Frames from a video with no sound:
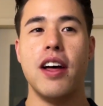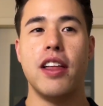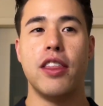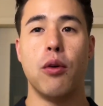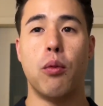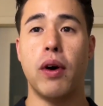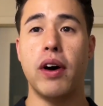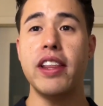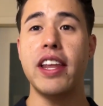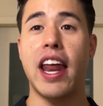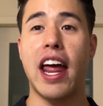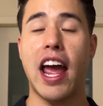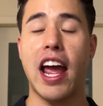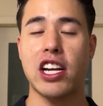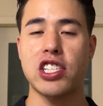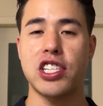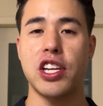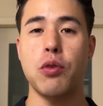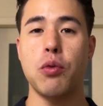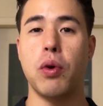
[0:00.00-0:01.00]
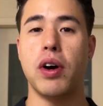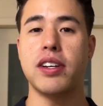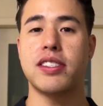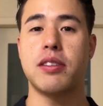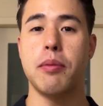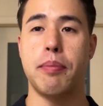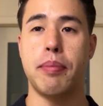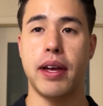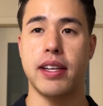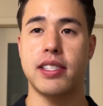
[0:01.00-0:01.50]
the one that actually works
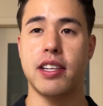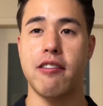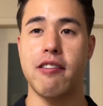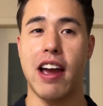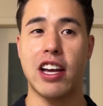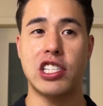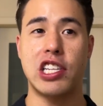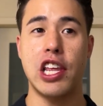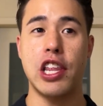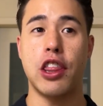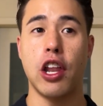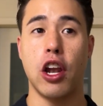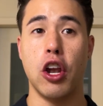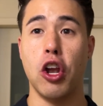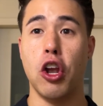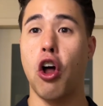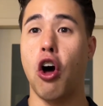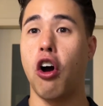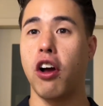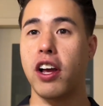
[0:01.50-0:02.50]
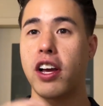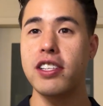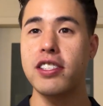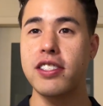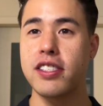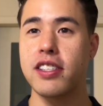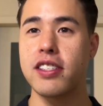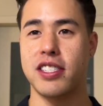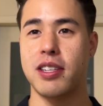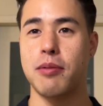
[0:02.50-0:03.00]
the best are actually the
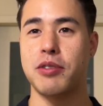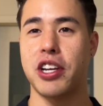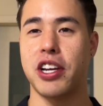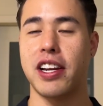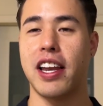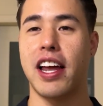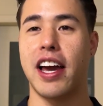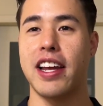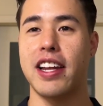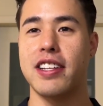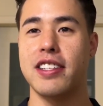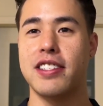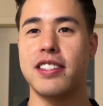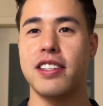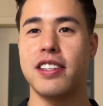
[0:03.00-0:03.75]
longest subject lines